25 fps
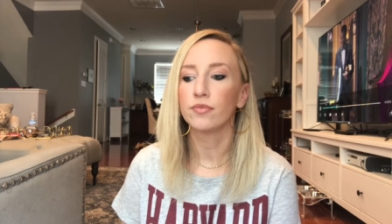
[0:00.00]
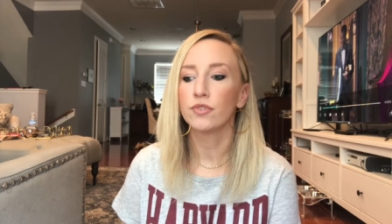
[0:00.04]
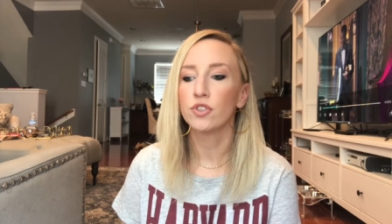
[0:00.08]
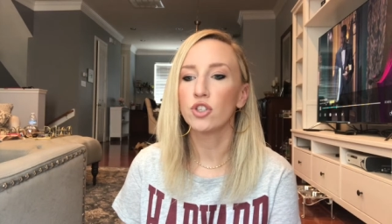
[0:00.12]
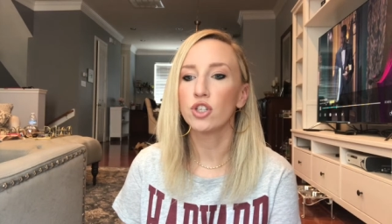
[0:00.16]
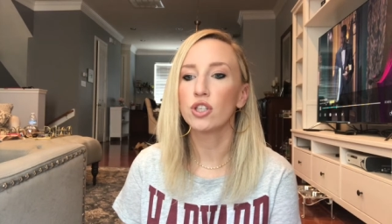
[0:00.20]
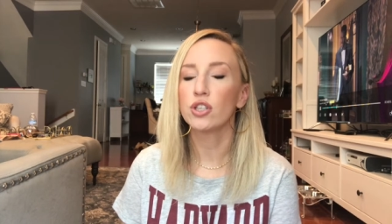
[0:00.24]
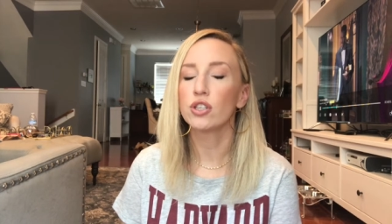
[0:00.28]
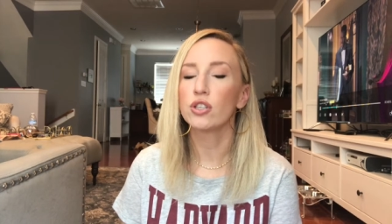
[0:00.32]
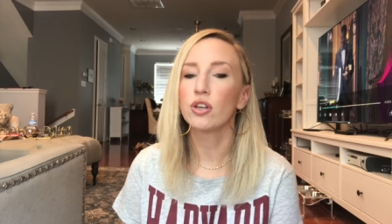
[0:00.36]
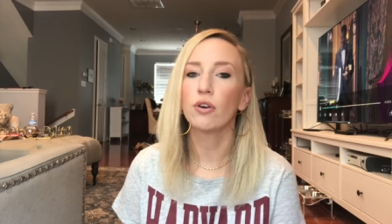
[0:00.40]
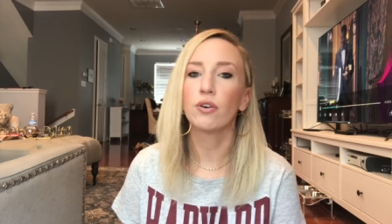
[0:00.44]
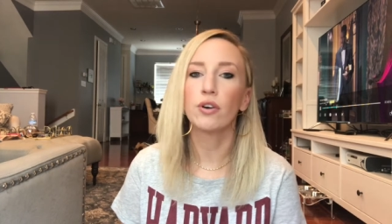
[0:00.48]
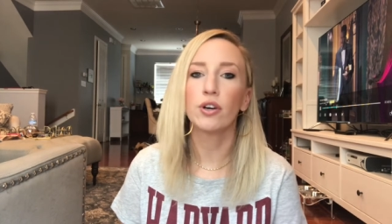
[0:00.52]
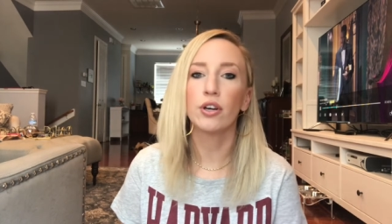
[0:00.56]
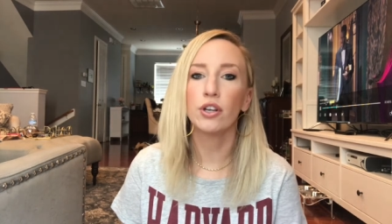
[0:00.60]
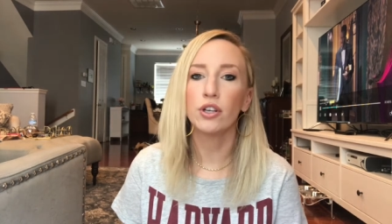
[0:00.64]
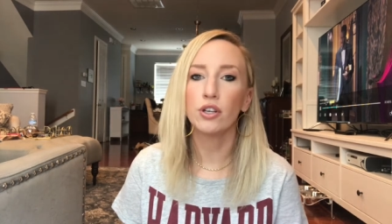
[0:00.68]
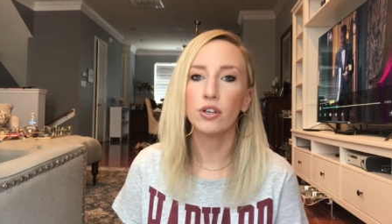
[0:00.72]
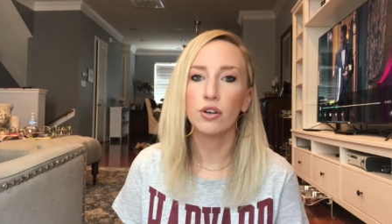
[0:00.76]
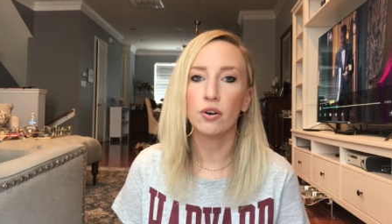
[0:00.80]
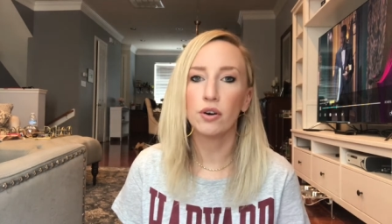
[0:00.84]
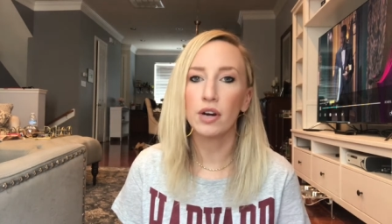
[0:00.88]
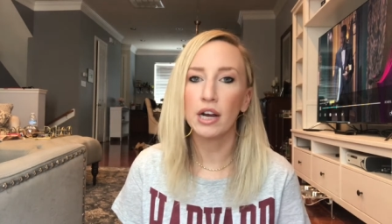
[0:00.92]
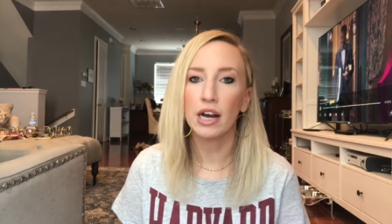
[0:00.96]
just so good
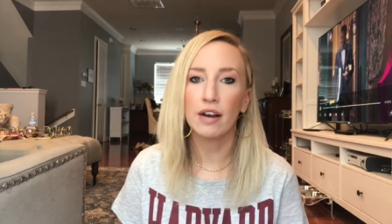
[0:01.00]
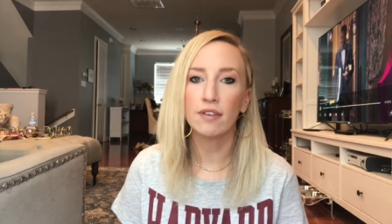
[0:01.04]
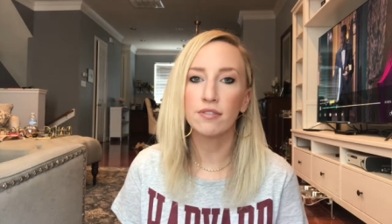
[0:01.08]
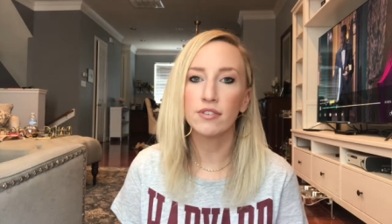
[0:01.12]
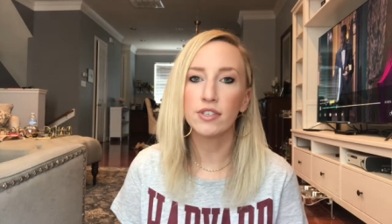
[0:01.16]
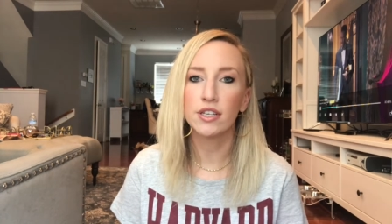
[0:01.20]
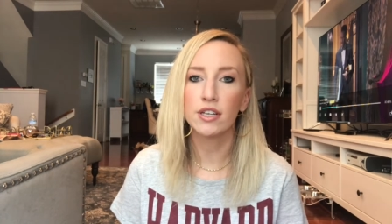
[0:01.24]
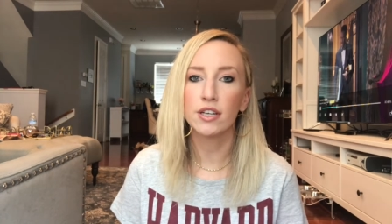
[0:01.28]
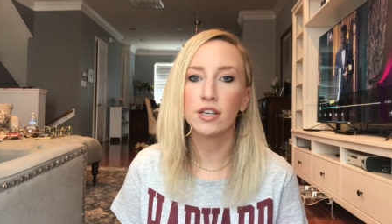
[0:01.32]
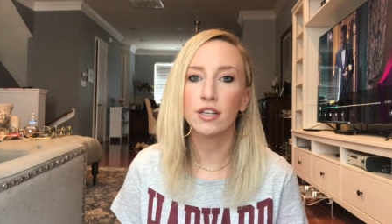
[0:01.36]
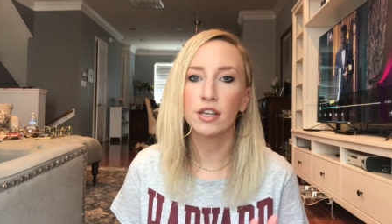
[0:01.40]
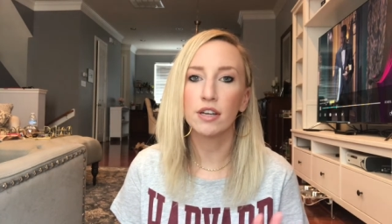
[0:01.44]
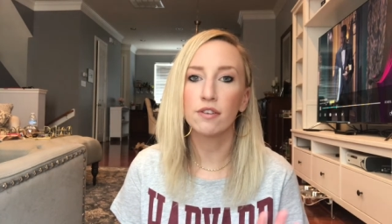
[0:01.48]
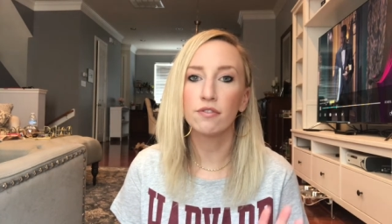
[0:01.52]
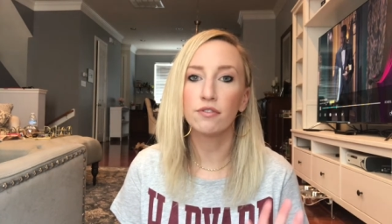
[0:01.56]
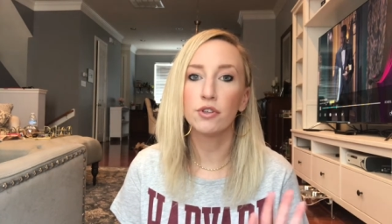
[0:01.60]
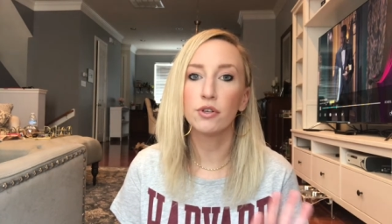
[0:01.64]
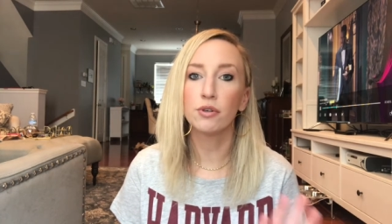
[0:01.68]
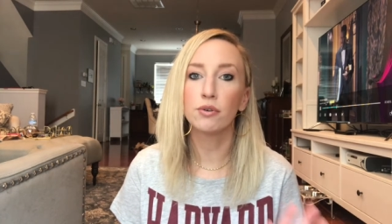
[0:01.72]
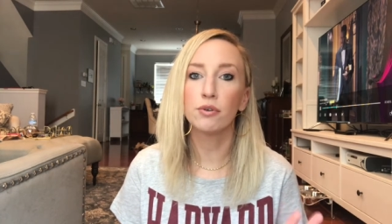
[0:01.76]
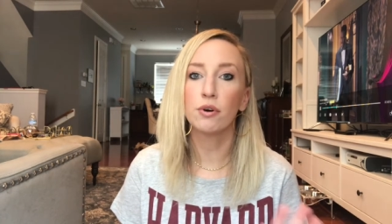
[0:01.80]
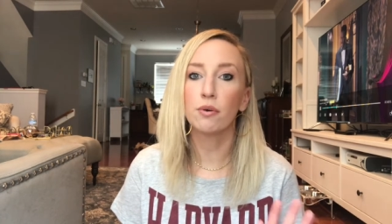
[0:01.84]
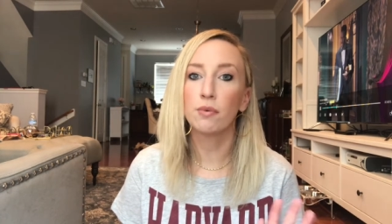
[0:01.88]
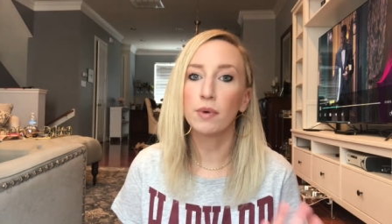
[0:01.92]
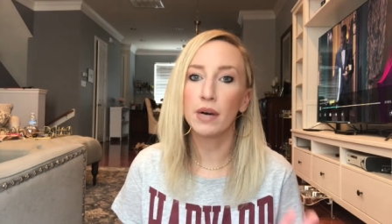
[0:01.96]
you don't have to, if
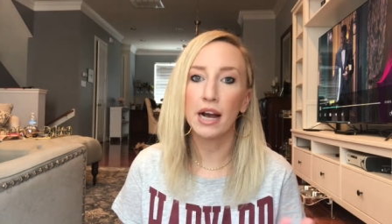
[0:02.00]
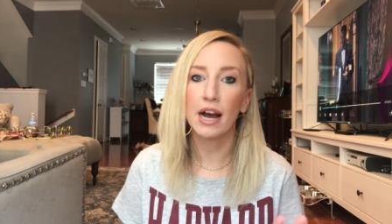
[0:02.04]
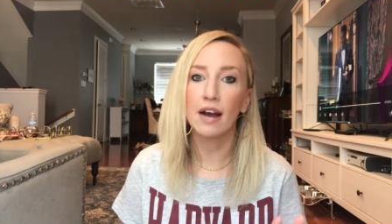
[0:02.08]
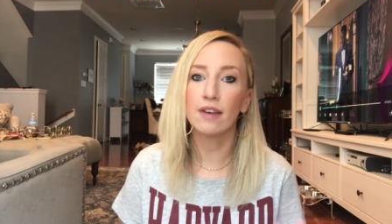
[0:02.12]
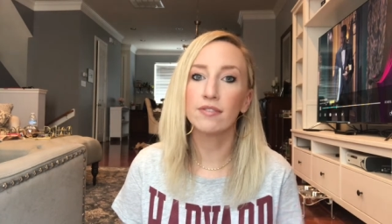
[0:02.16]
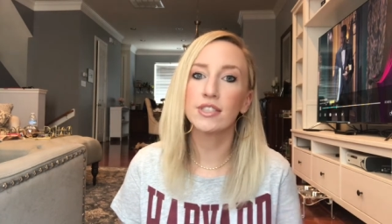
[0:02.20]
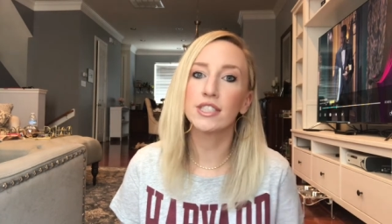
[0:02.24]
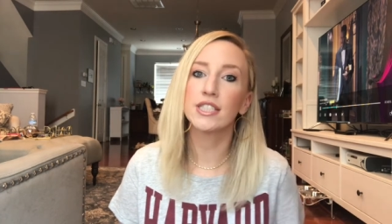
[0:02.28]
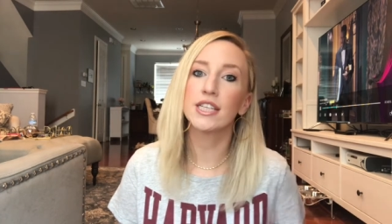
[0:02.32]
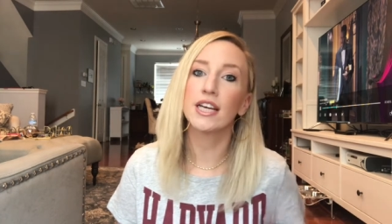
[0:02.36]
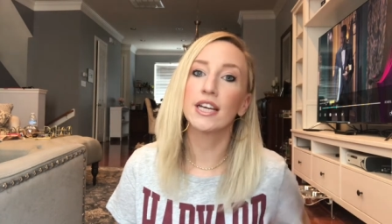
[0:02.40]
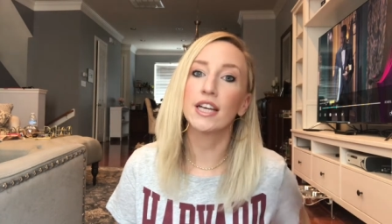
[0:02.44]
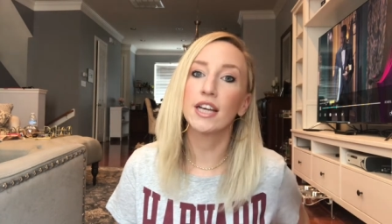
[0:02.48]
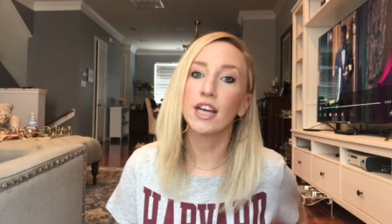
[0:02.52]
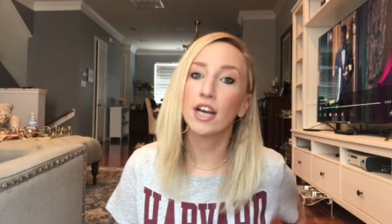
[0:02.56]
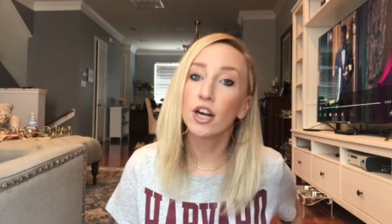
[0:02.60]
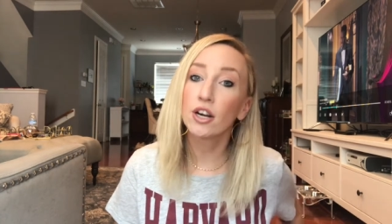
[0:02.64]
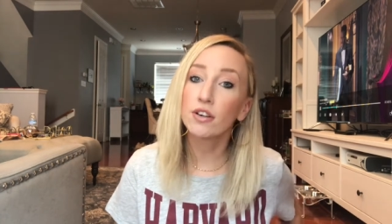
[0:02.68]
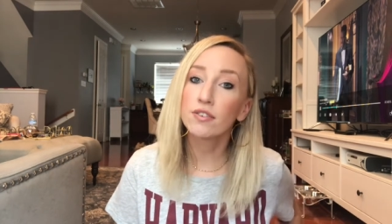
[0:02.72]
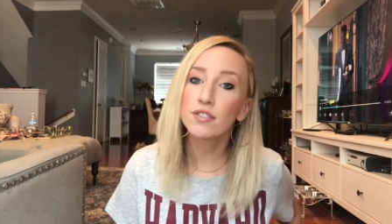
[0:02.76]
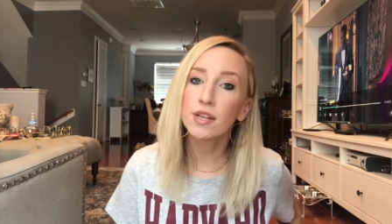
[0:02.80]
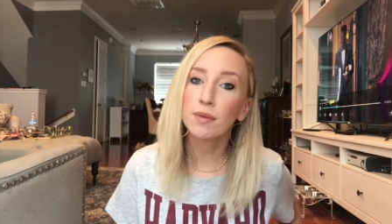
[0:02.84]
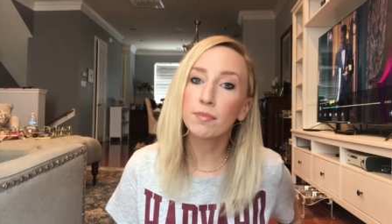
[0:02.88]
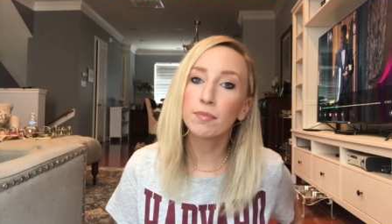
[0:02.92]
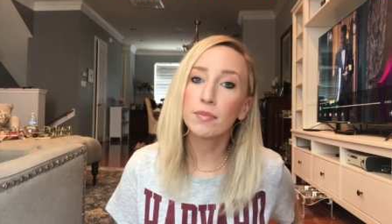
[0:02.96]
you don't wanna have to take care
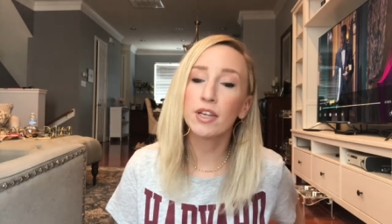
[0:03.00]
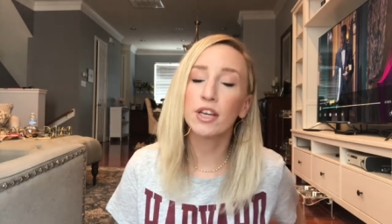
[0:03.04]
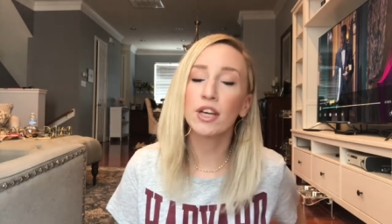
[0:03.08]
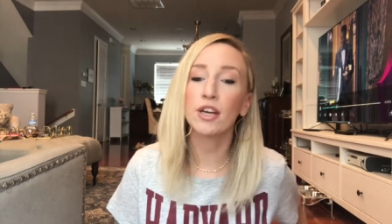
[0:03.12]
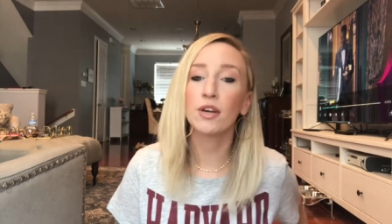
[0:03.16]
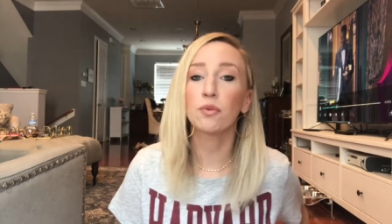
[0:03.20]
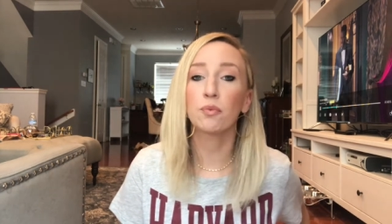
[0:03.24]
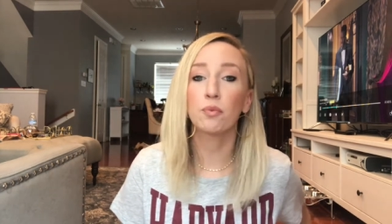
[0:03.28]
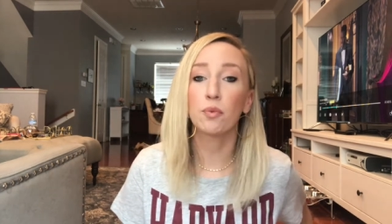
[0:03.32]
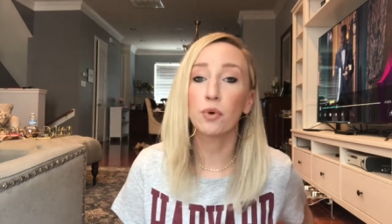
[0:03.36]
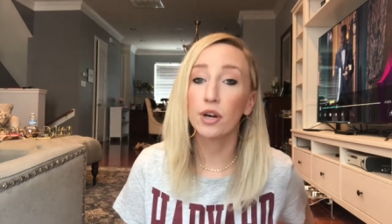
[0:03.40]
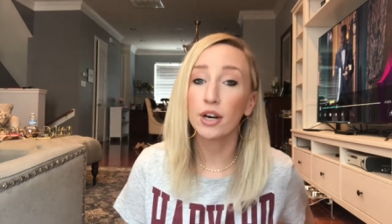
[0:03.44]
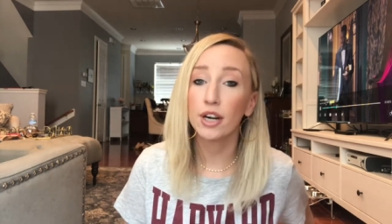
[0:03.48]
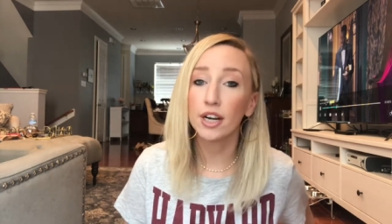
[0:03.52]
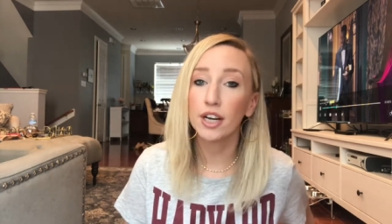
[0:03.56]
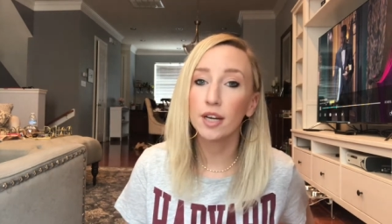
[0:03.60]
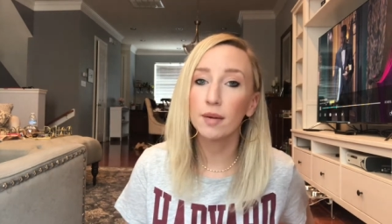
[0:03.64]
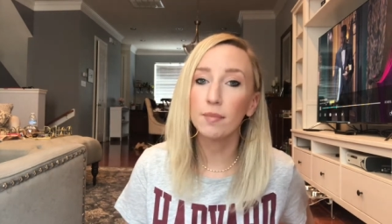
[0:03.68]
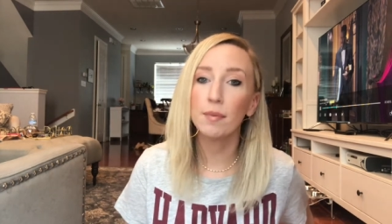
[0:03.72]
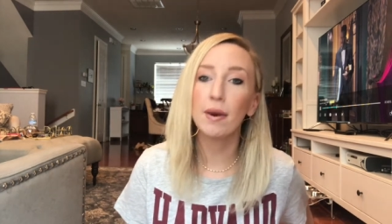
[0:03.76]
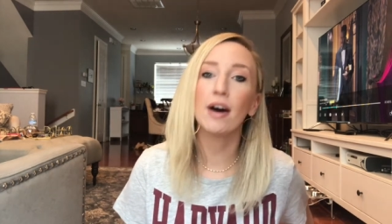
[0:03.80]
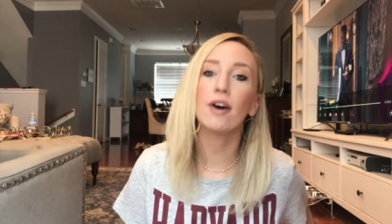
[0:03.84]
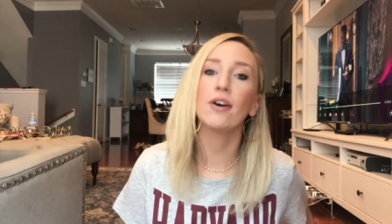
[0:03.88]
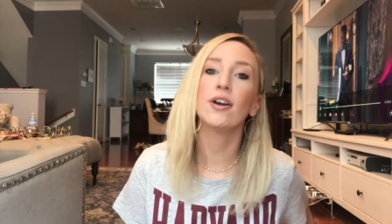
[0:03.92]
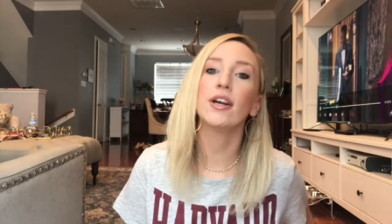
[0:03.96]
of something and worry
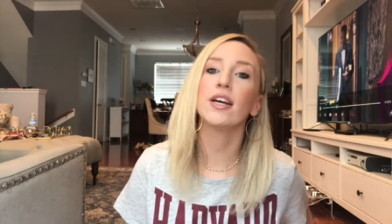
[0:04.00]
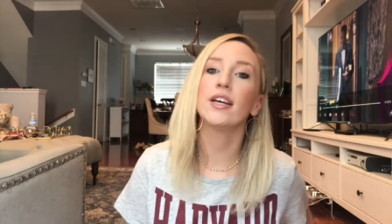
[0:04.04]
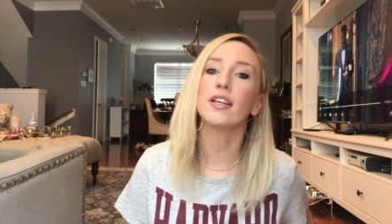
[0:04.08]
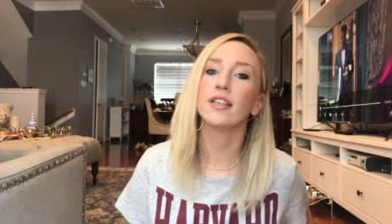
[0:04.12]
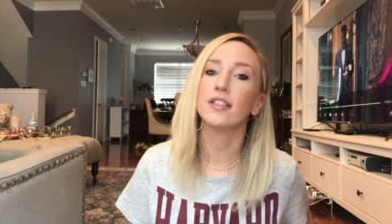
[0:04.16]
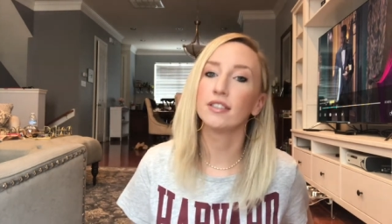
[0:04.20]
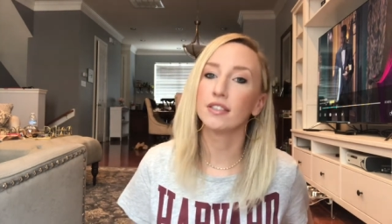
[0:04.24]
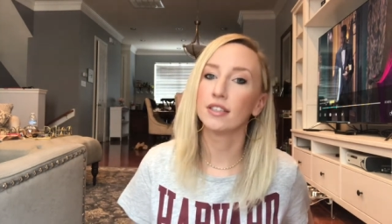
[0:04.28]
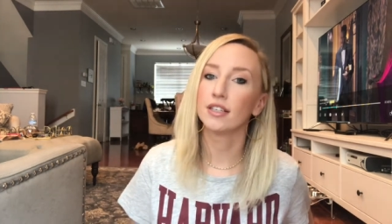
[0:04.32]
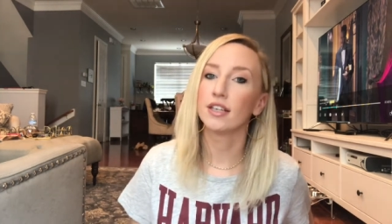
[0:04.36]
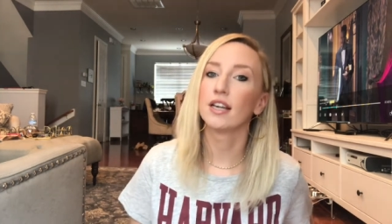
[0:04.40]
about it,